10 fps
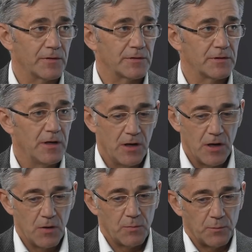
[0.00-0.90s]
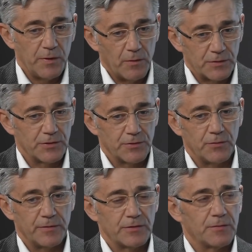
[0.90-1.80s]
for us. Yeah. What we want to
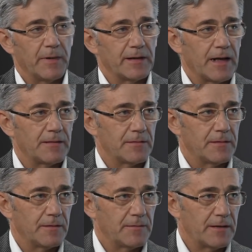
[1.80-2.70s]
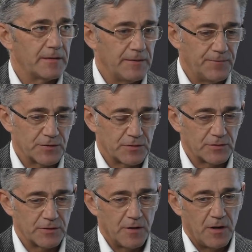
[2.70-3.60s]
do is to make that
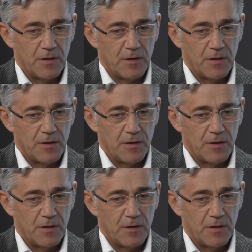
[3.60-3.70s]
infrastructure